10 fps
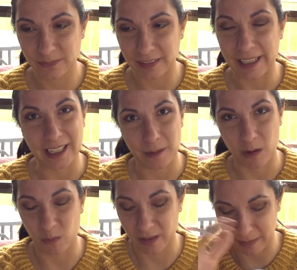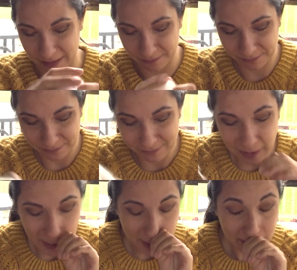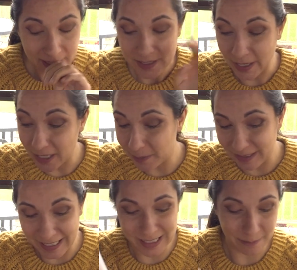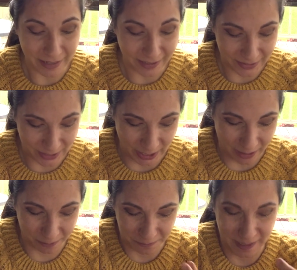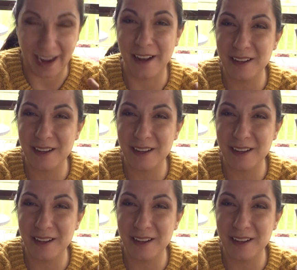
it came home with me. So I gotta put these in my yarn shelf now